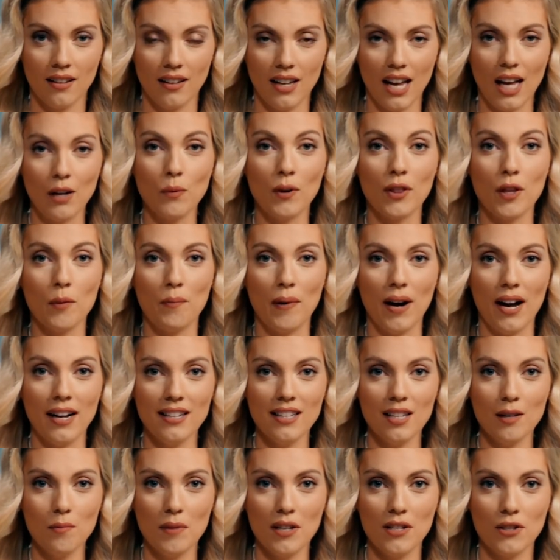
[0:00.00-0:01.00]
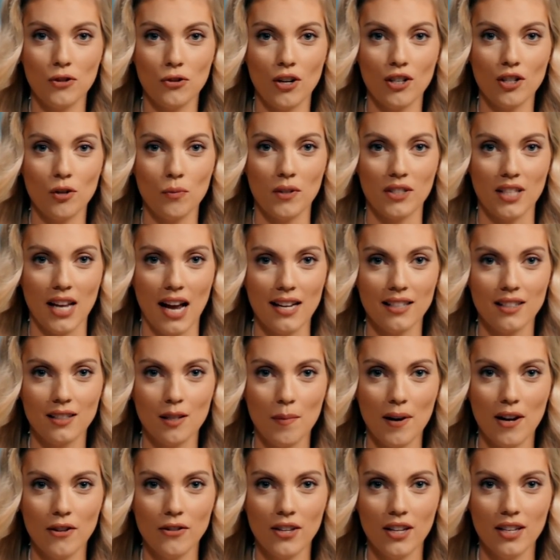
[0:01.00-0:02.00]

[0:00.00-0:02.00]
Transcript: And when the Biden administration was asked about